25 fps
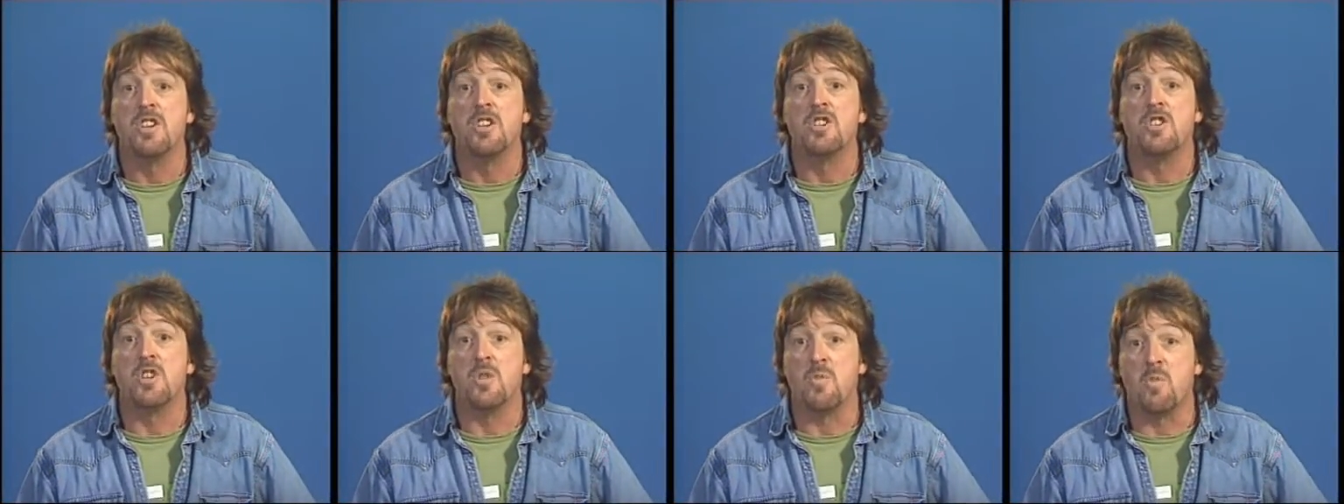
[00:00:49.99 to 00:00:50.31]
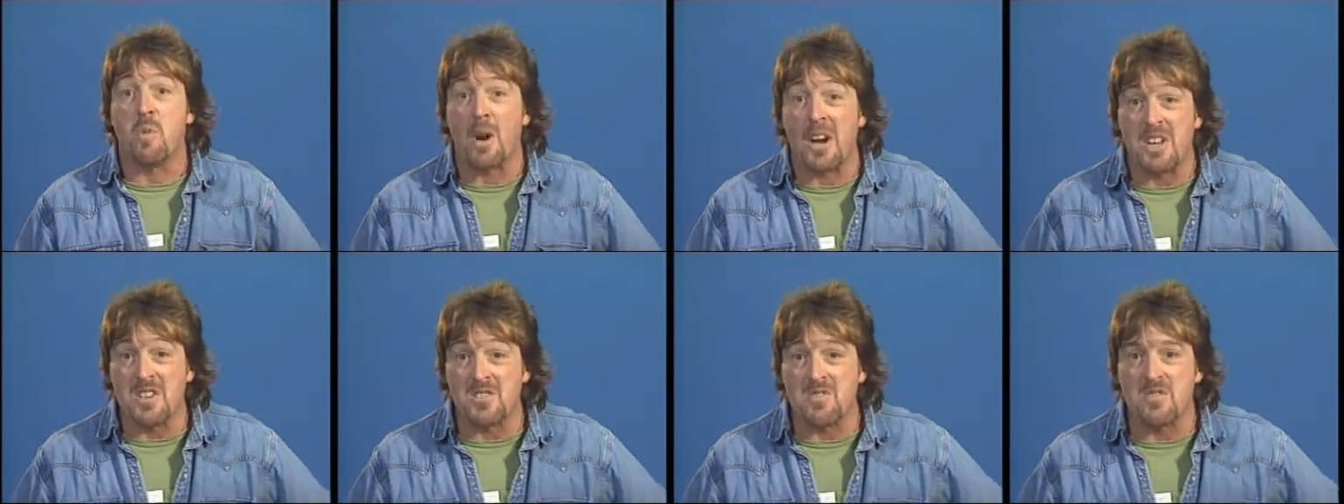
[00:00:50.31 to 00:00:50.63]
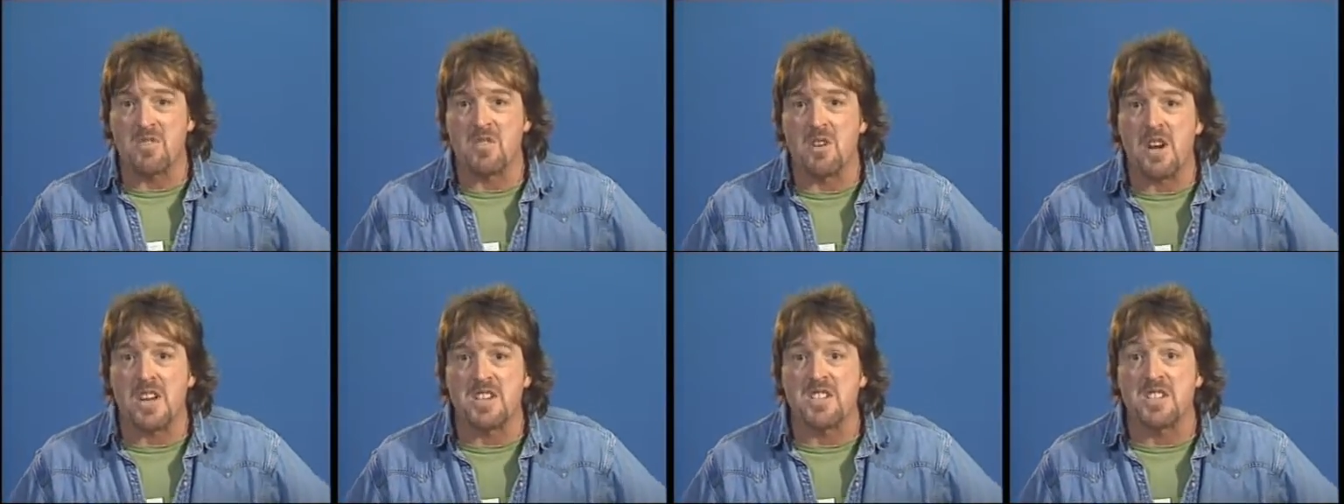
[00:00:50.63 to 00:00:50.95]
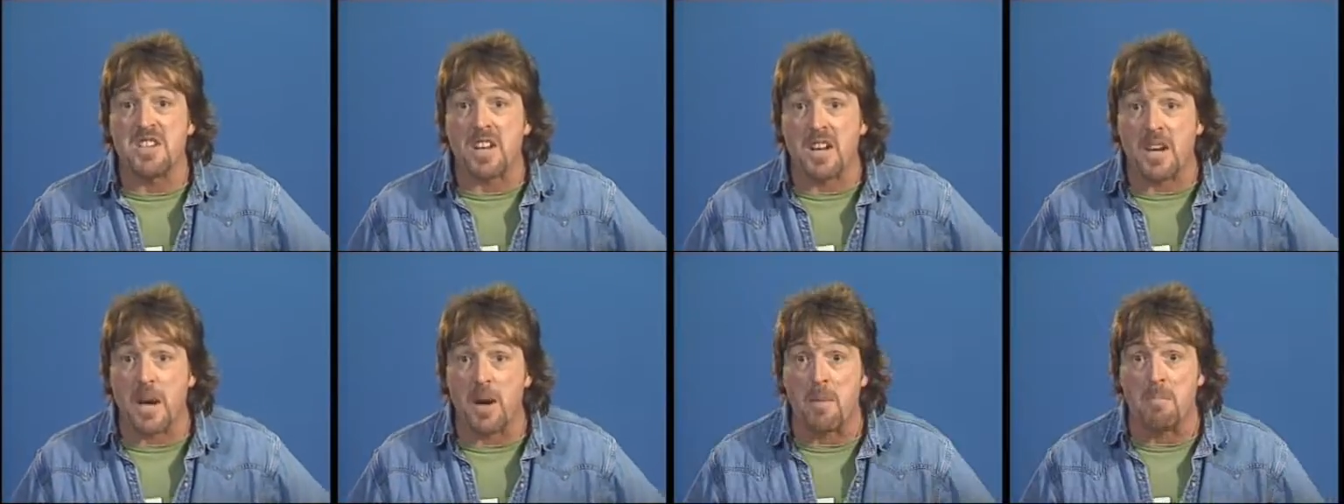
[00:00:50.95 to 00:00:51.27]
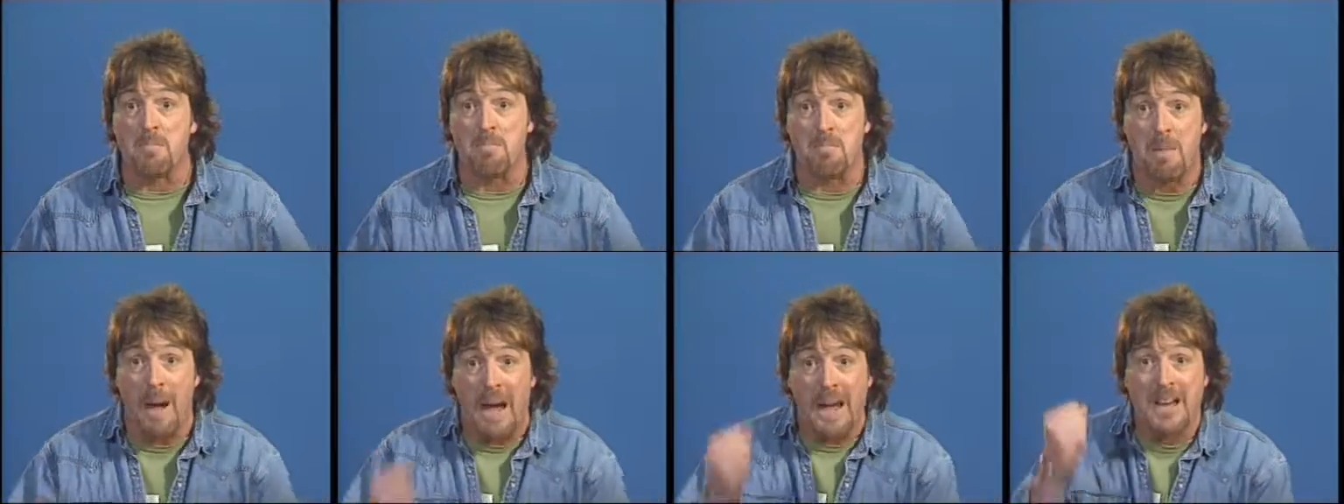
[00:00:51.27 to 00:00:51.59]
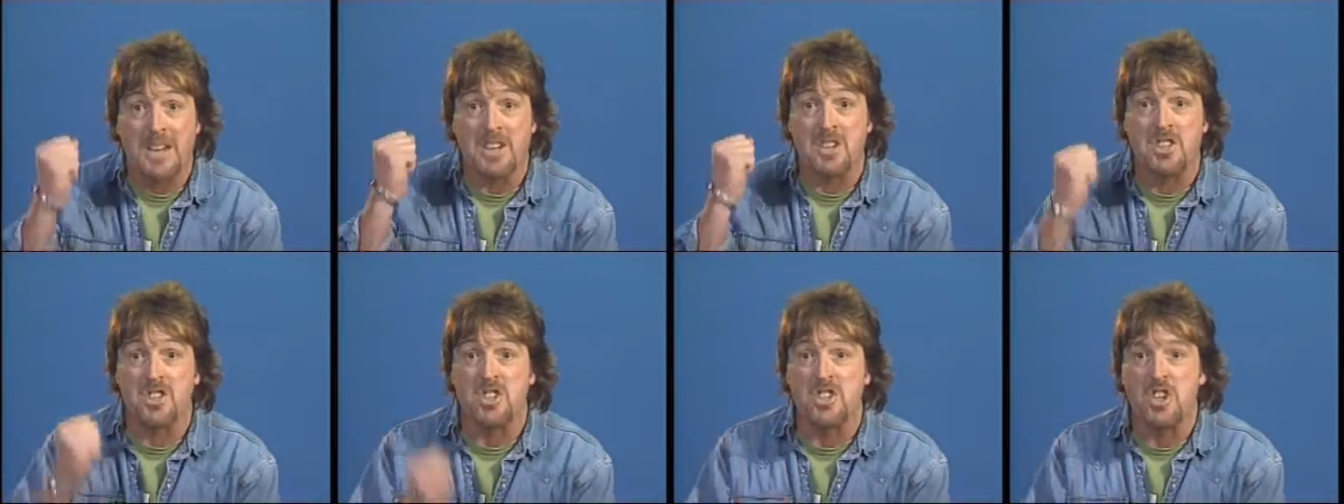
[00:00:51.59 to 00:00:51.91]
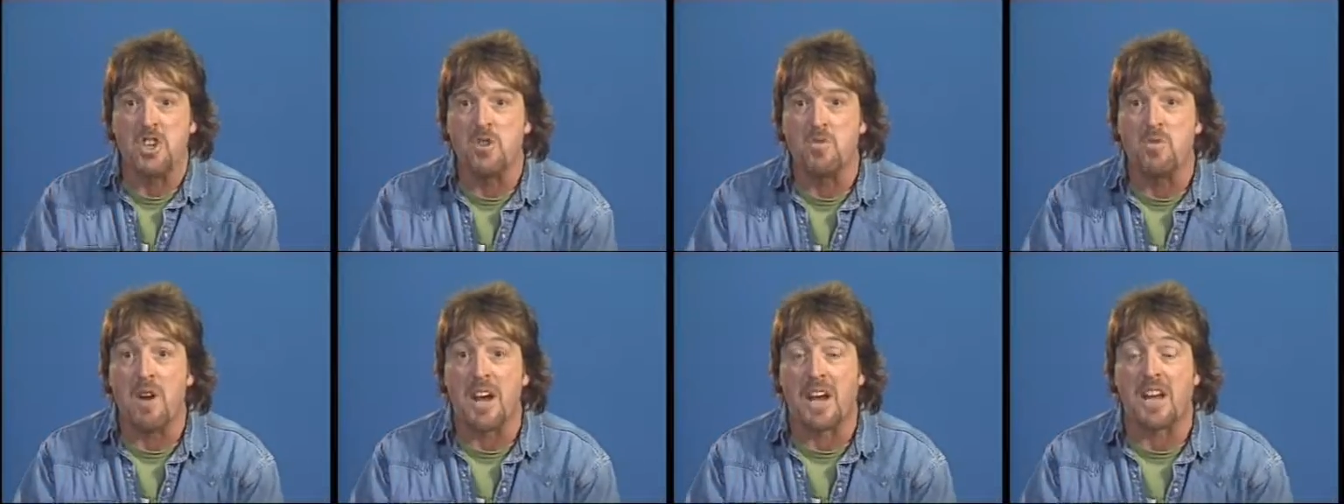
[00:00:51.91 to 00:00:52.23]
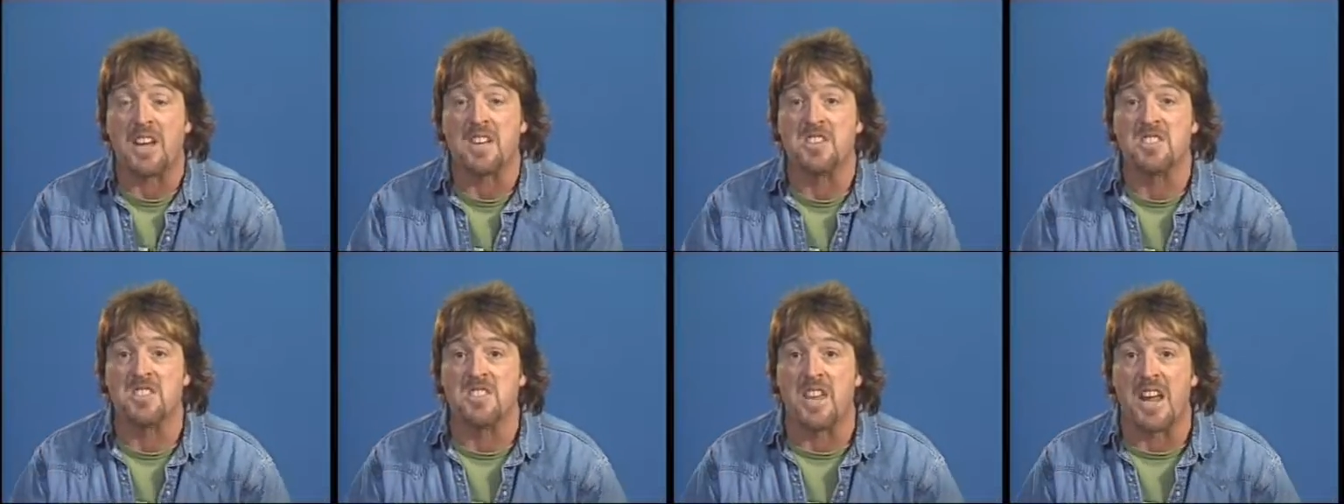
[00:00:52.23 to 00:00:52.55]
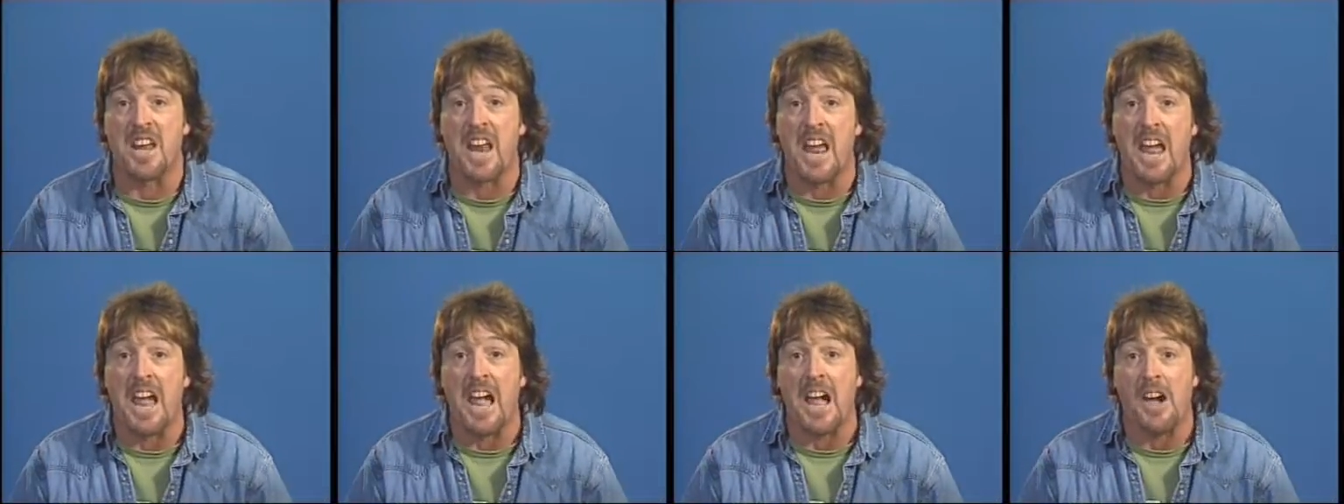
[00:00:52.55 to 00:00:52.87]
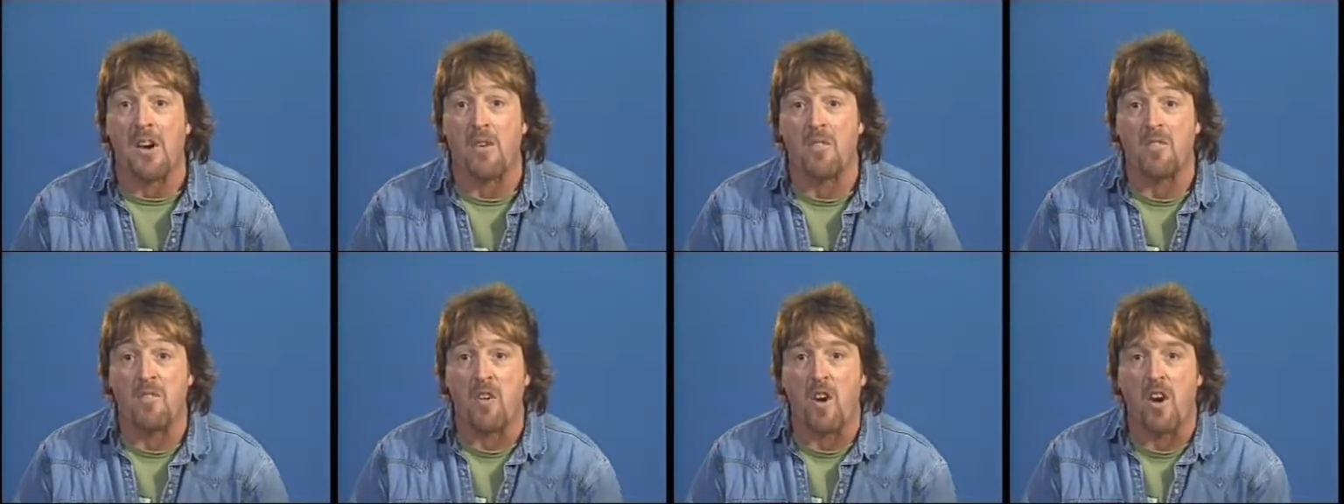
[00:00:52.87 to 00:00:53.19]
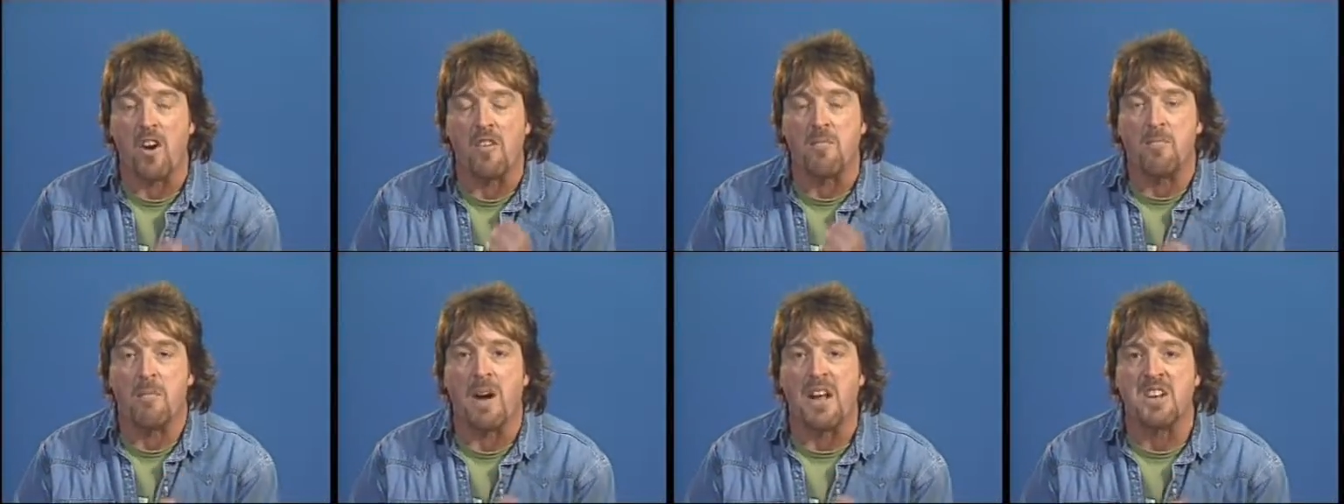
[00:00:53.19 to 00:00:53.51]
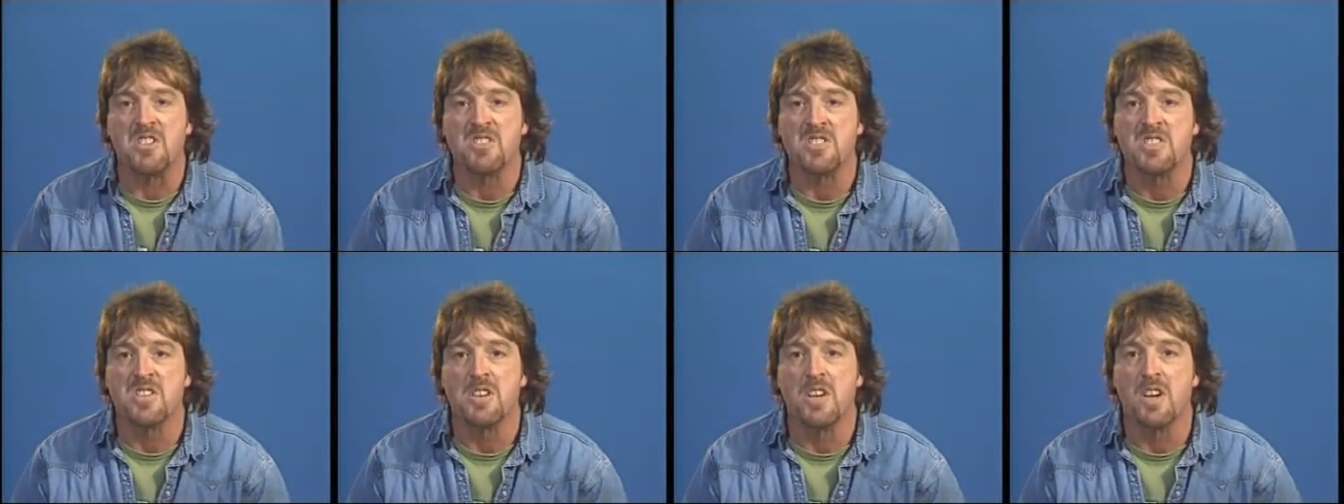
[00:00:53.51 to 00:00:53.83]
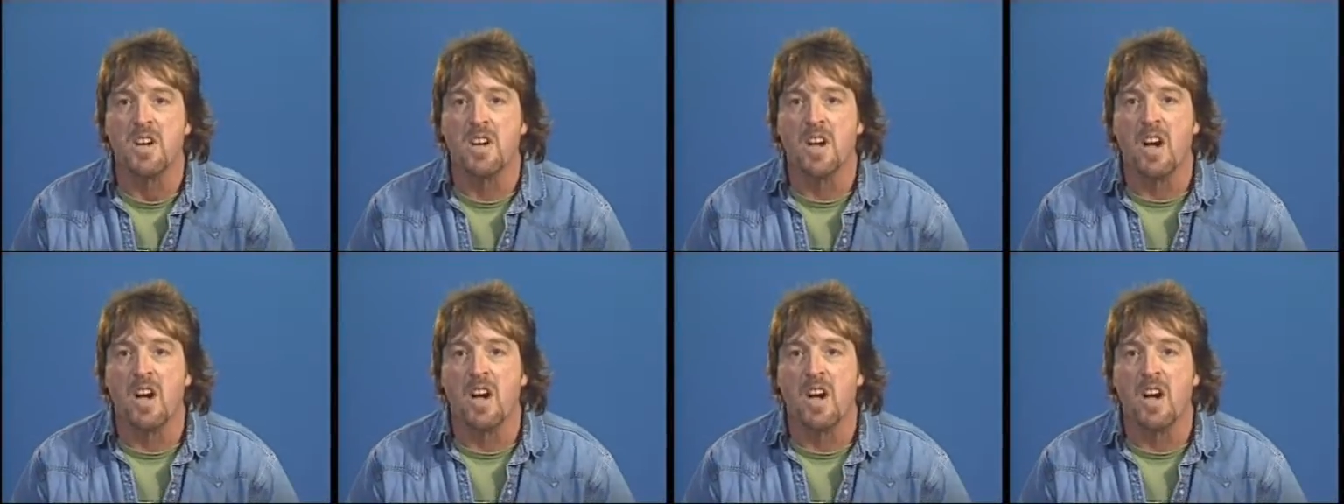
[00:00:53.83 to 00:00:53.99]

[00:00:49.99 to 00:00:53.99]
She waits for us to come back because she reckons that our 5 months